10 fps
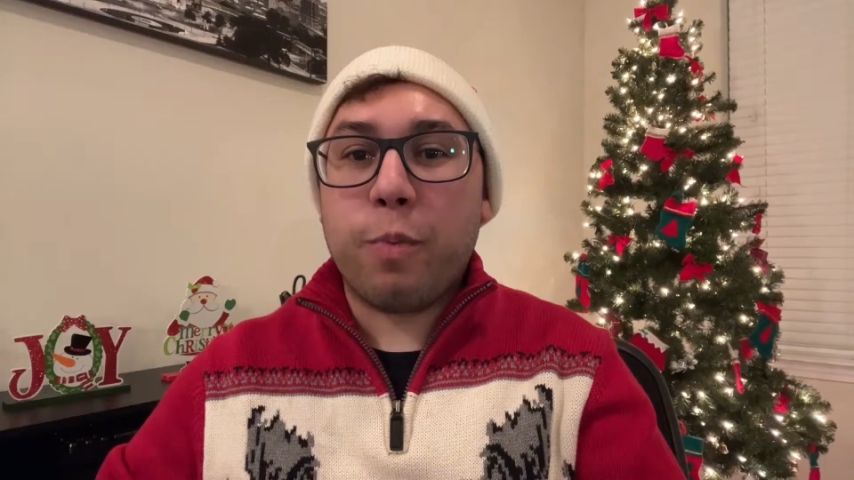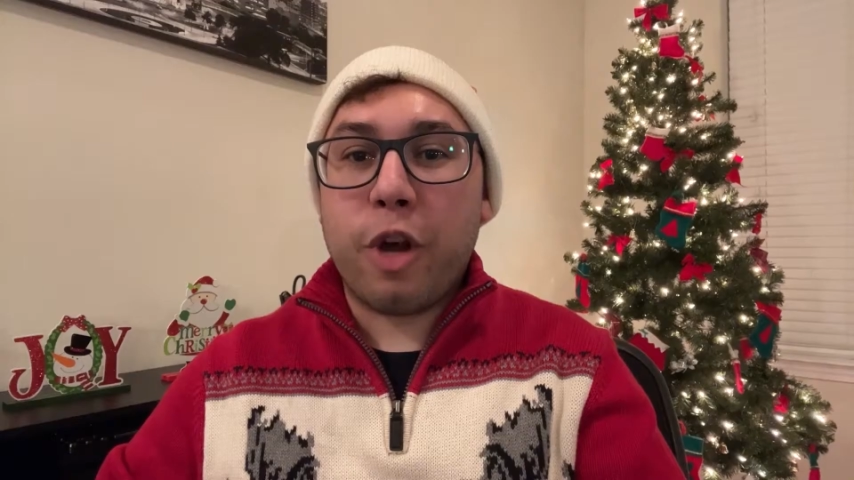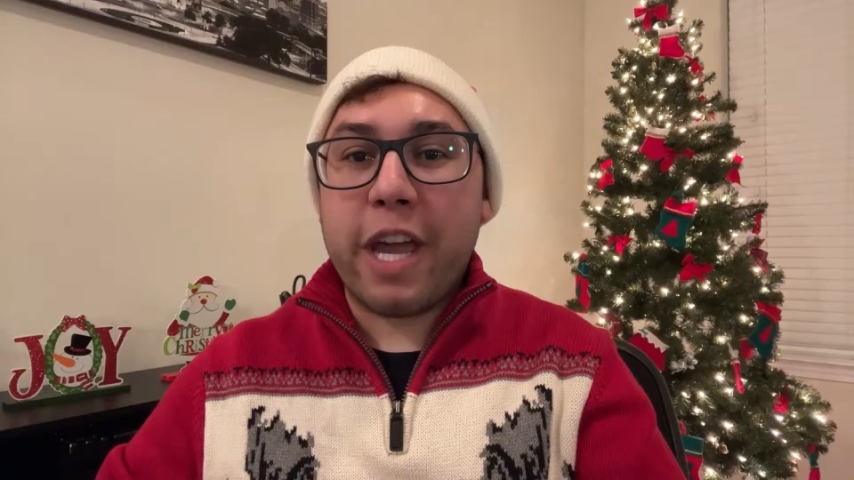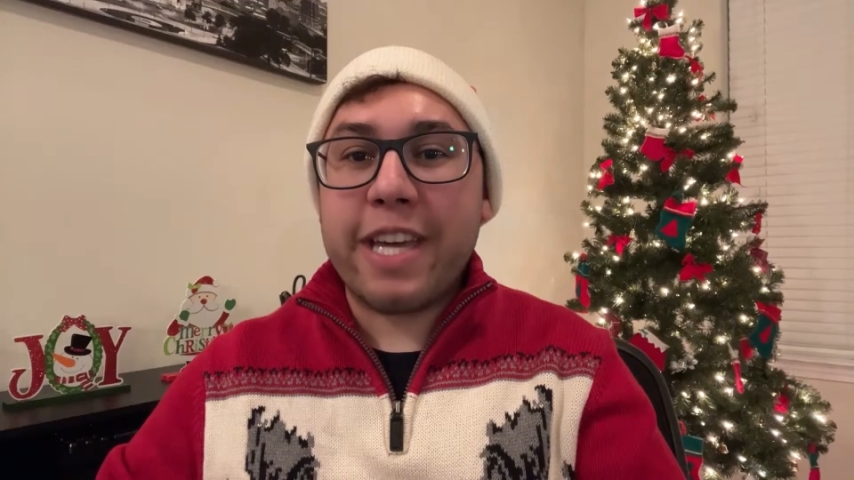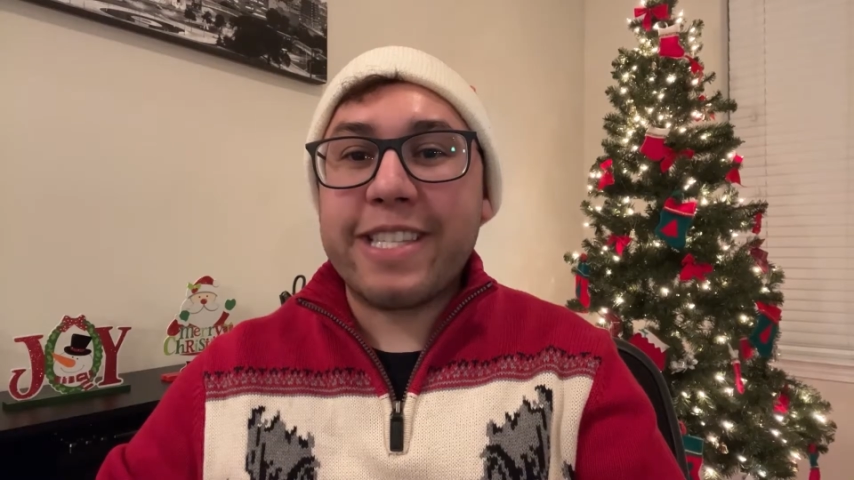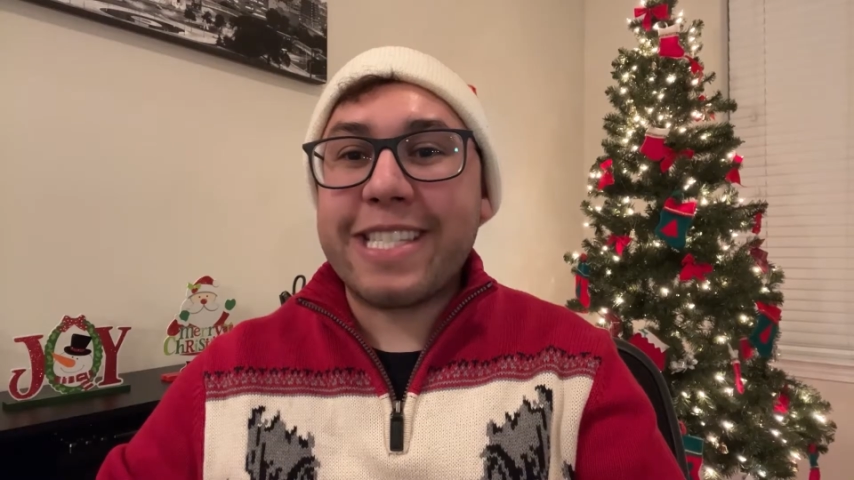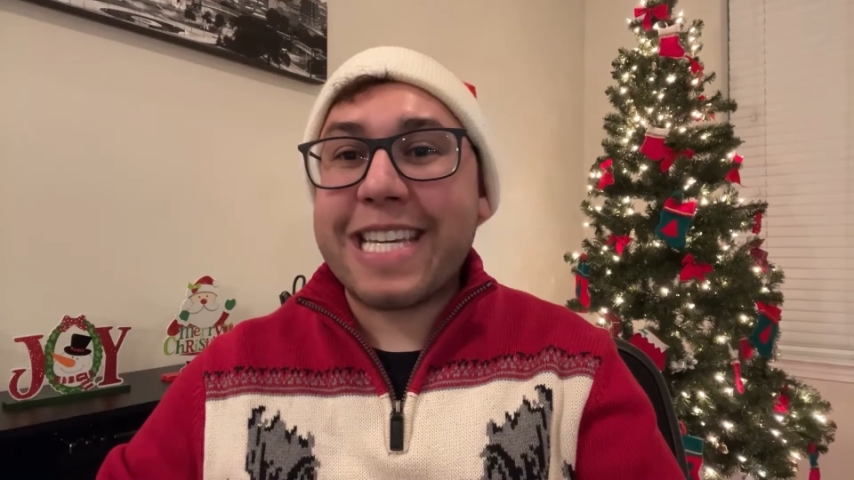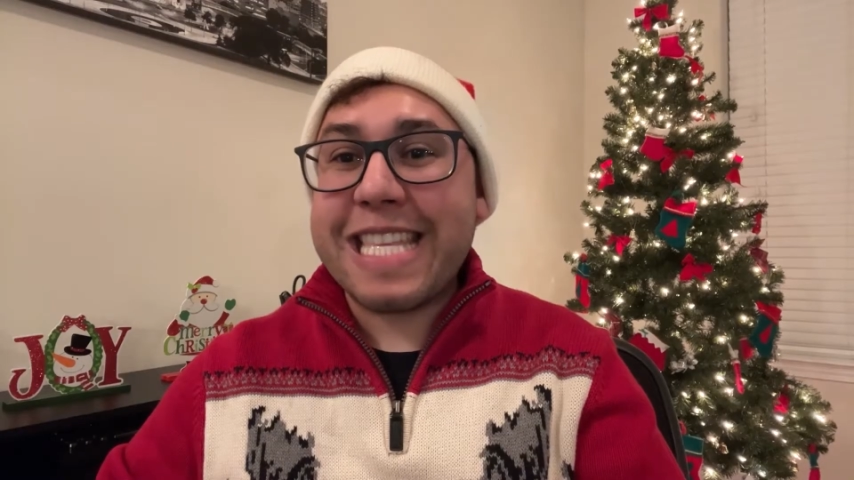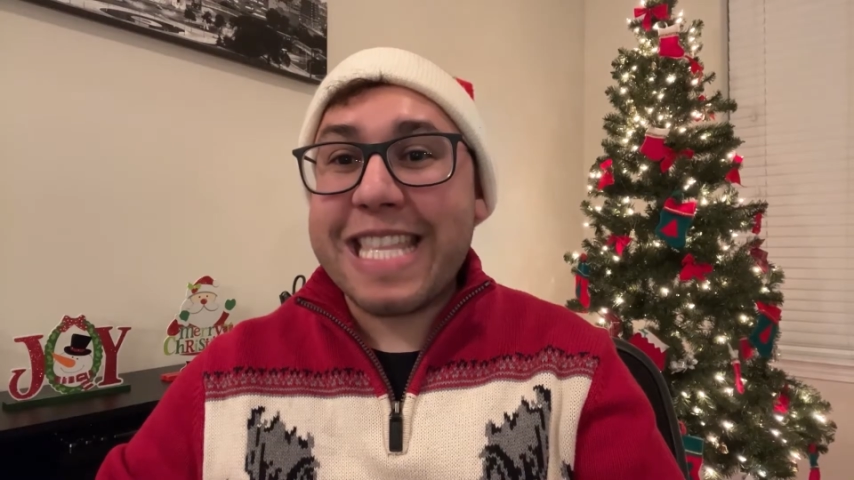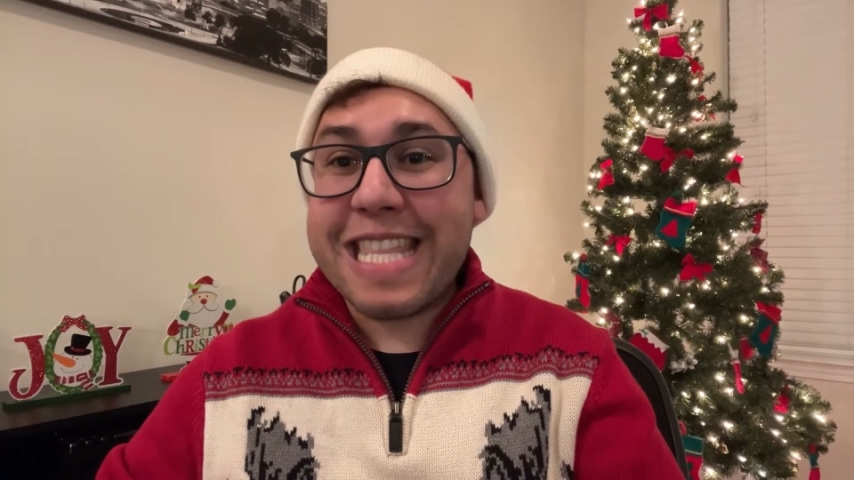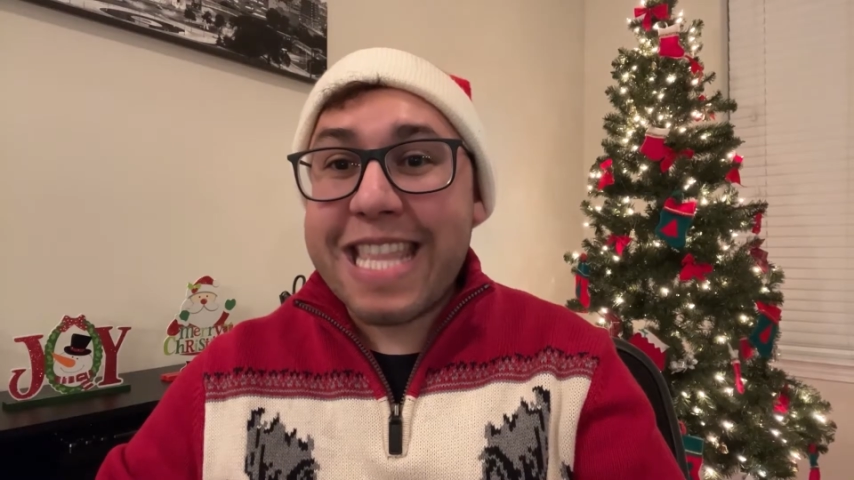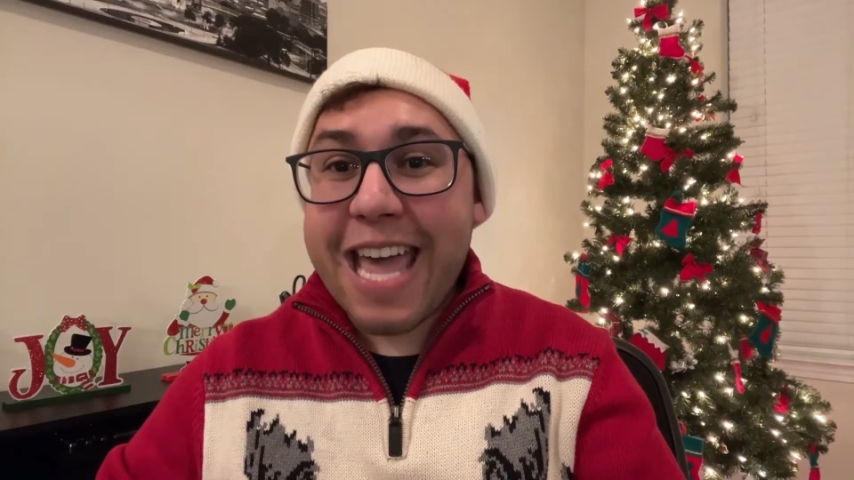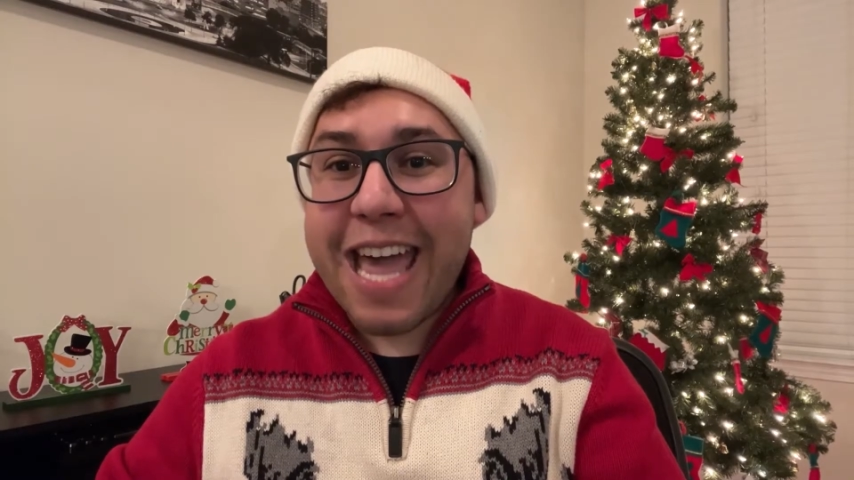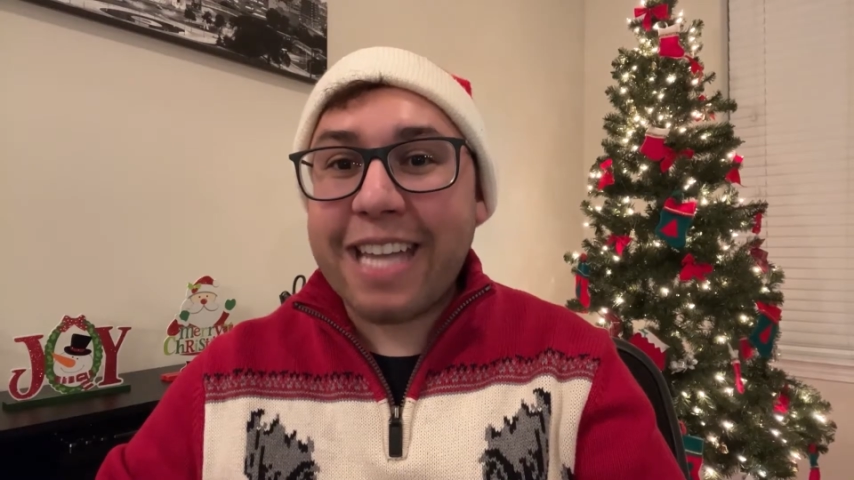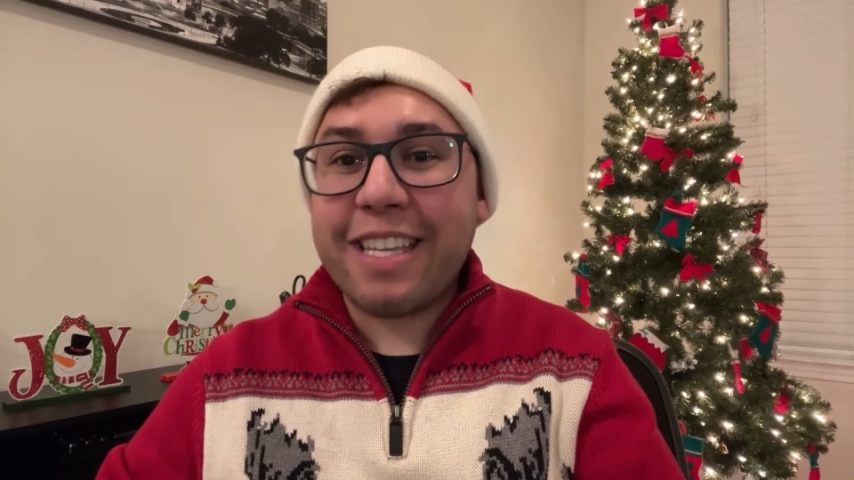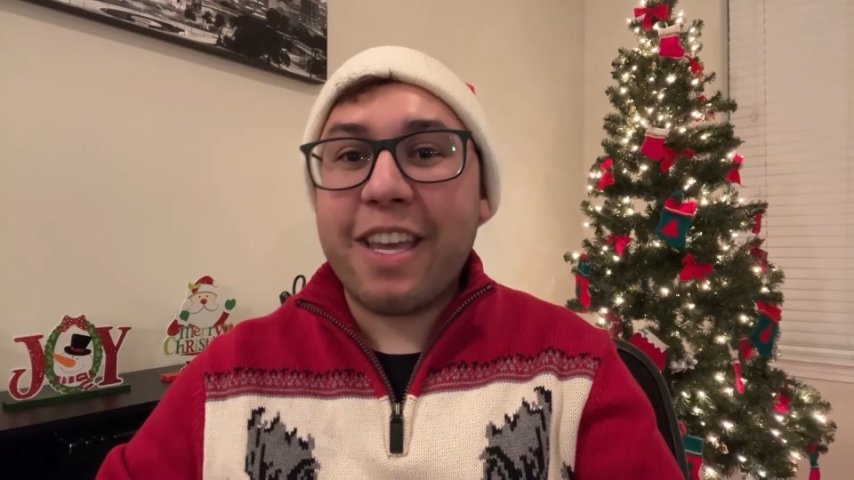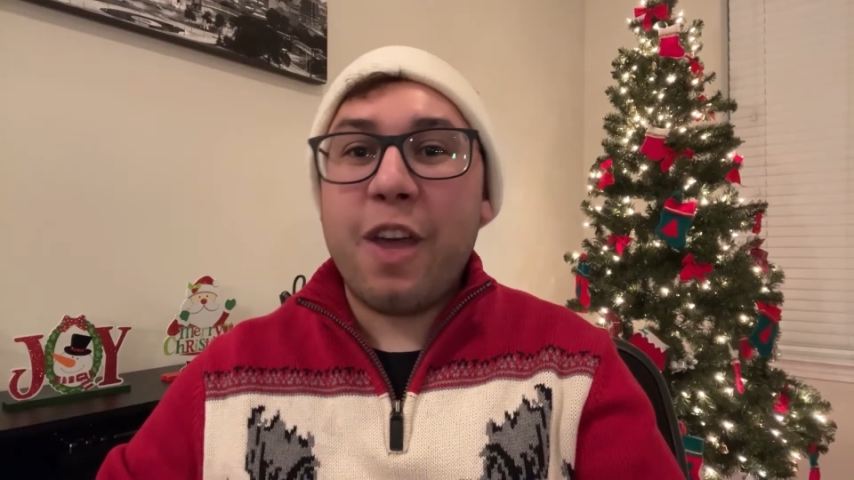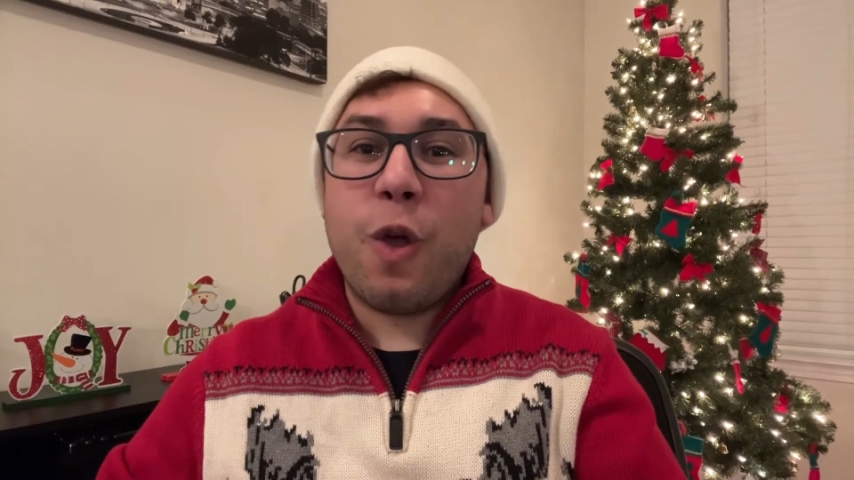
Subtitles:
brands connect